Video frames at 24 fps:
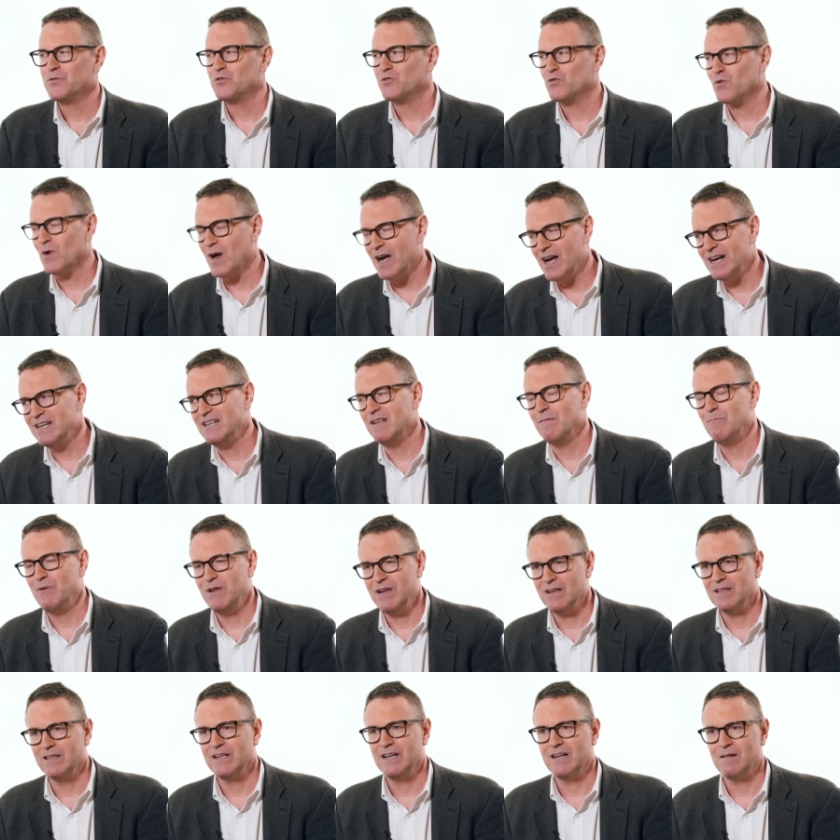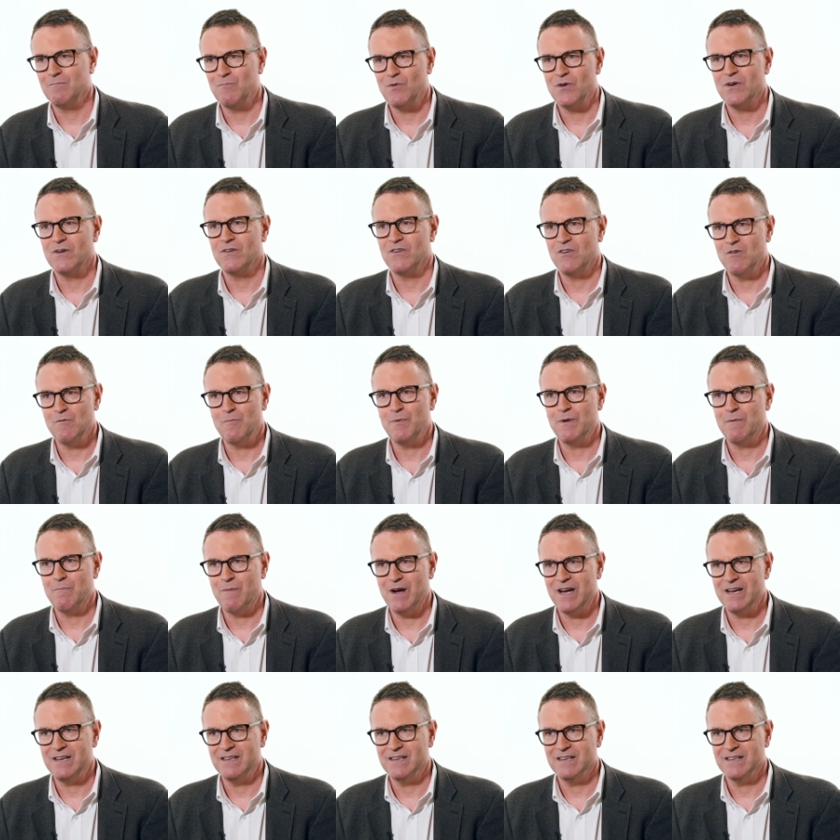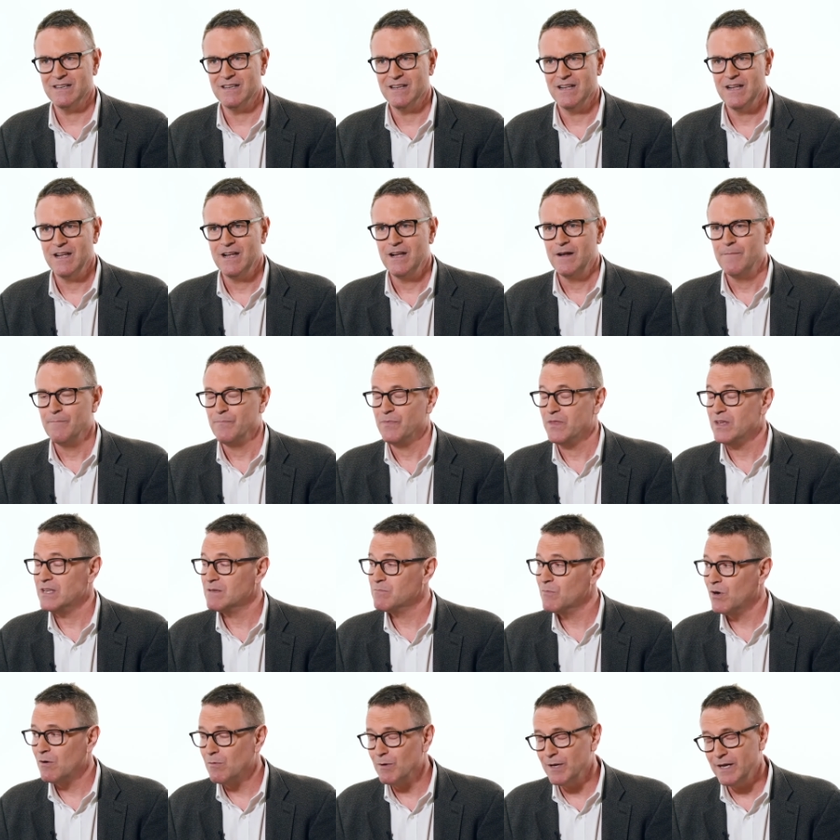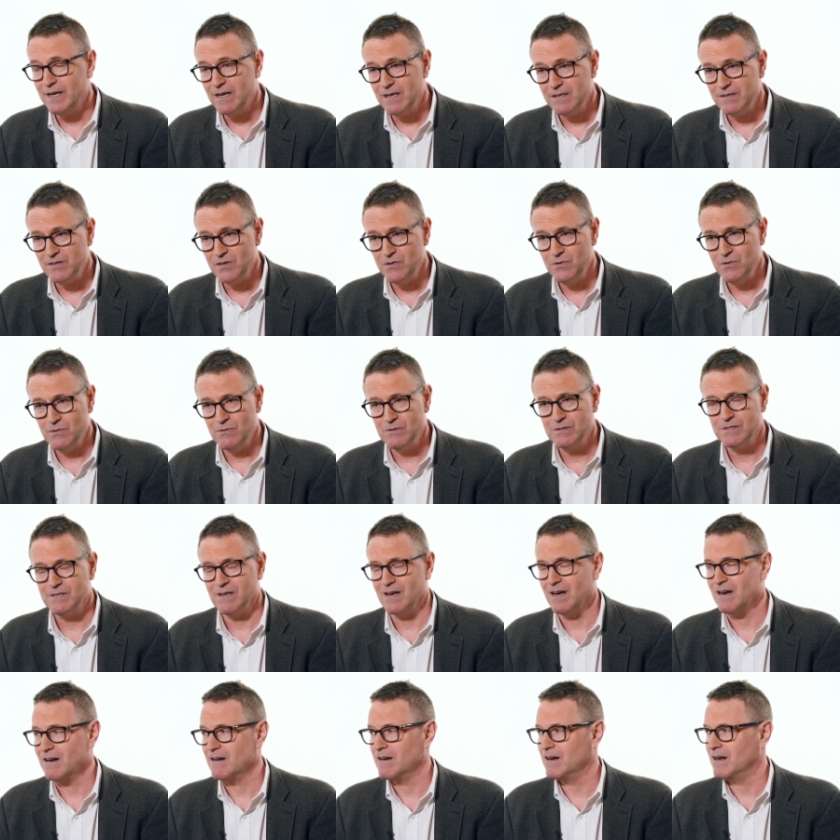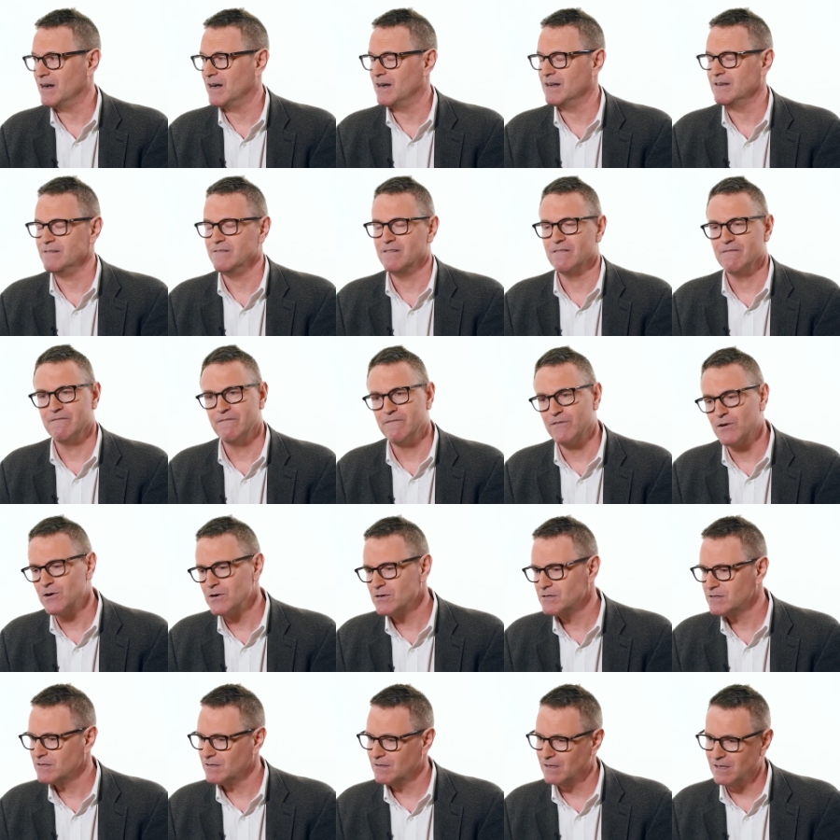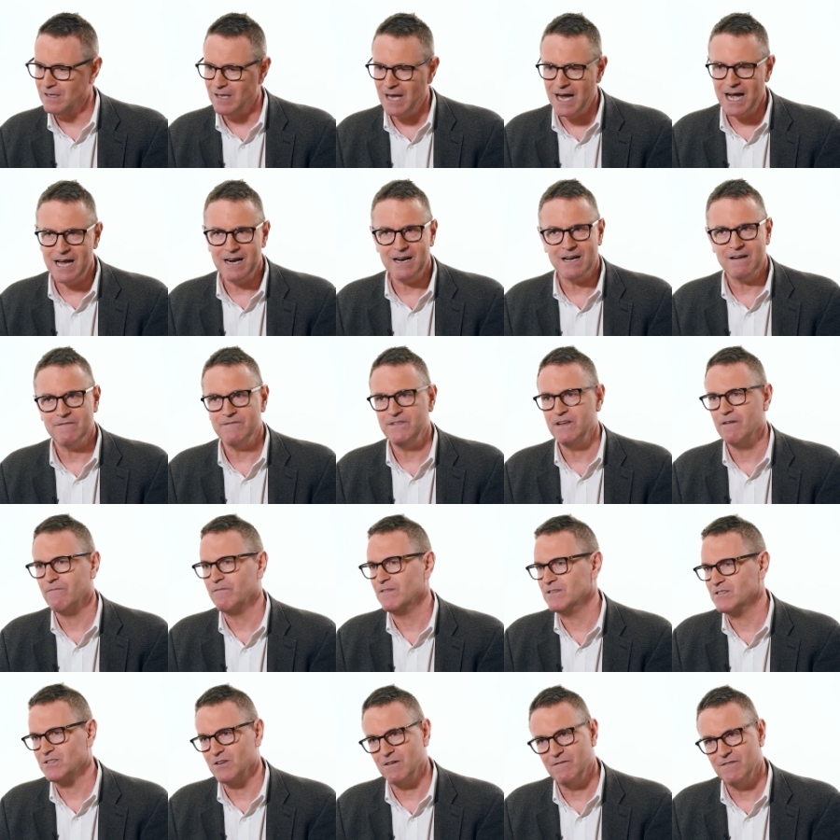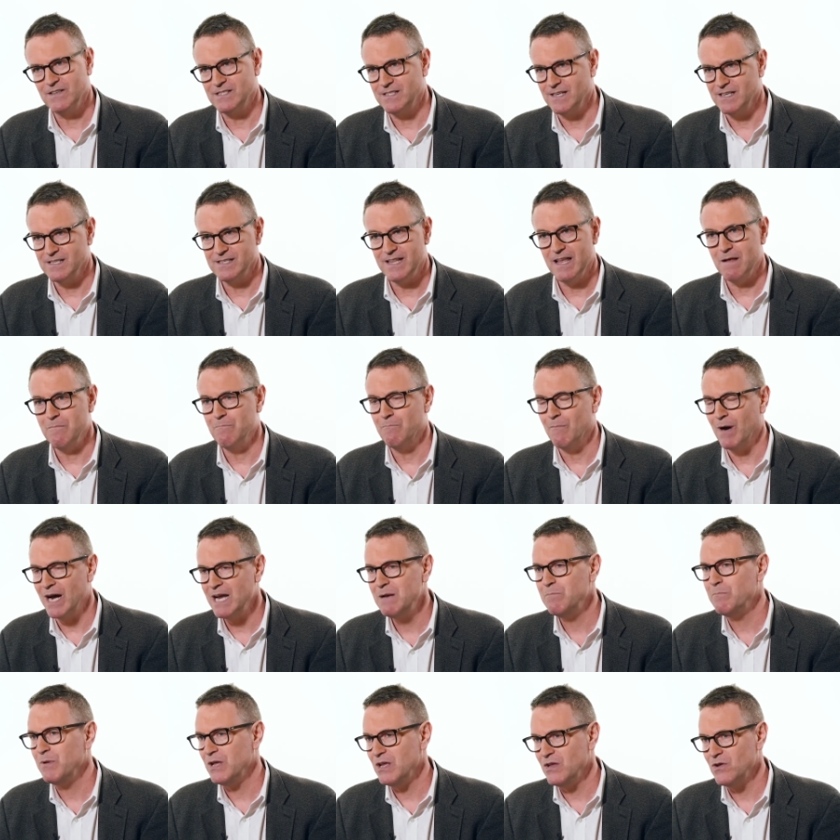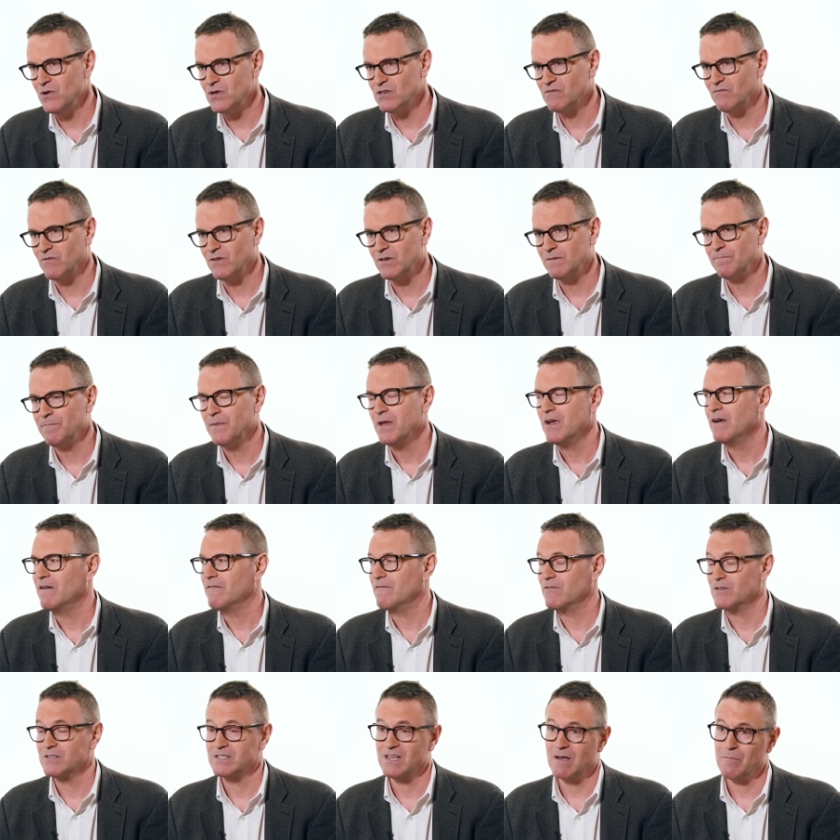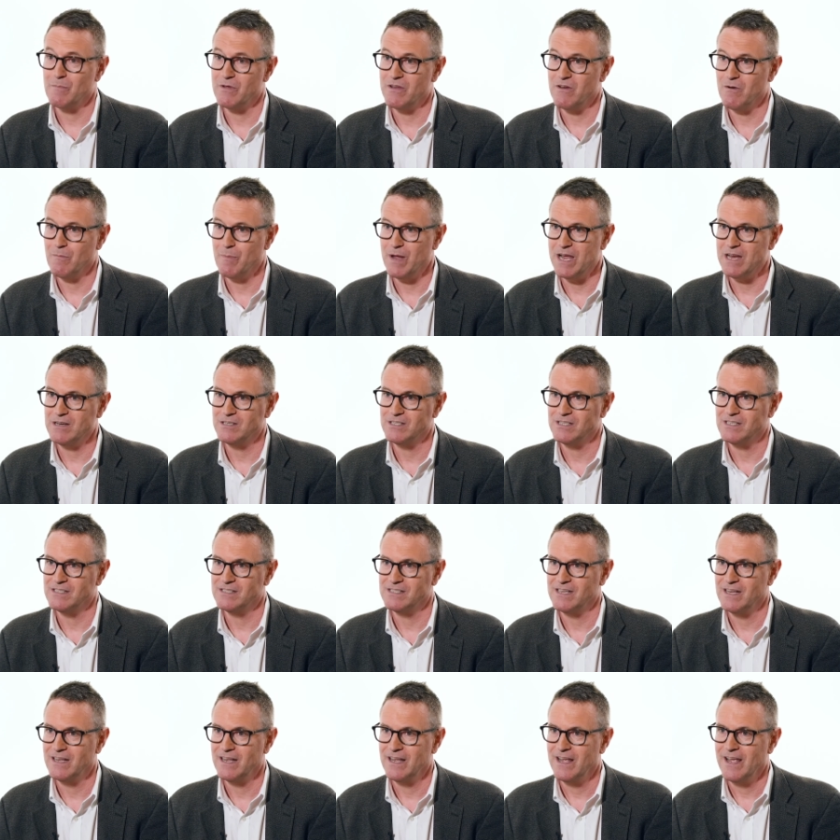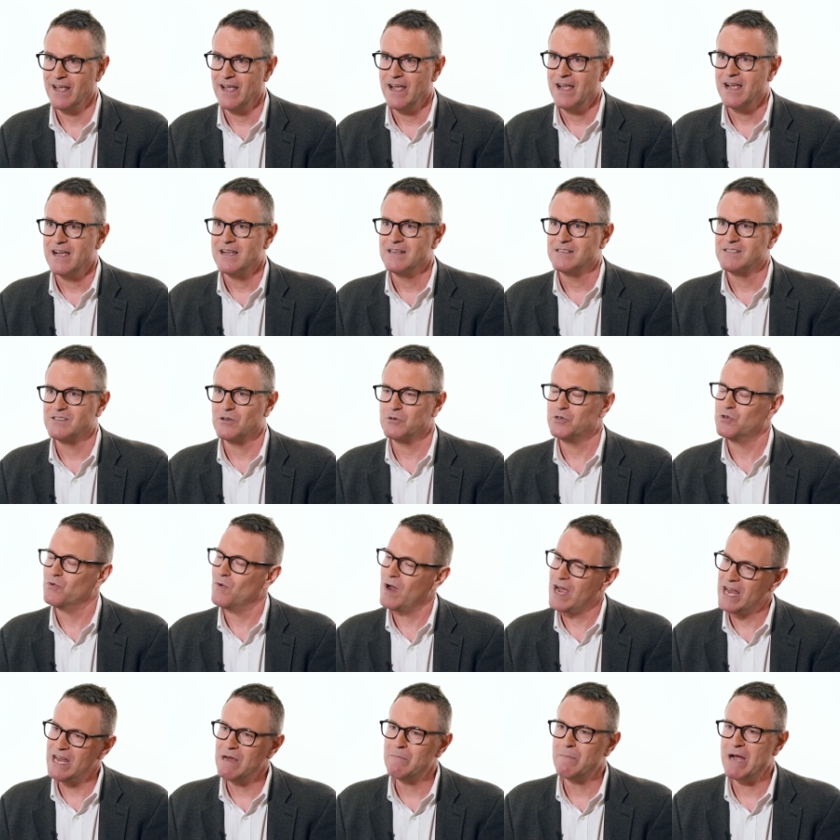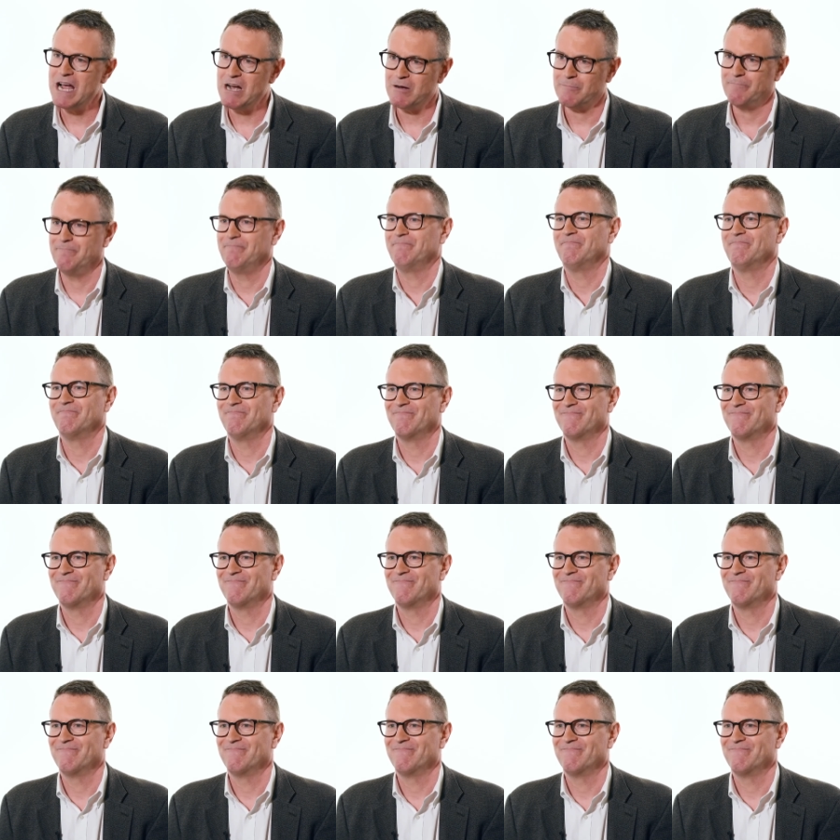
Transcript: Try to be a little more open-minded. These mobile health tools are a diverse lot of different services that might be useful for some of your patients. So try them out.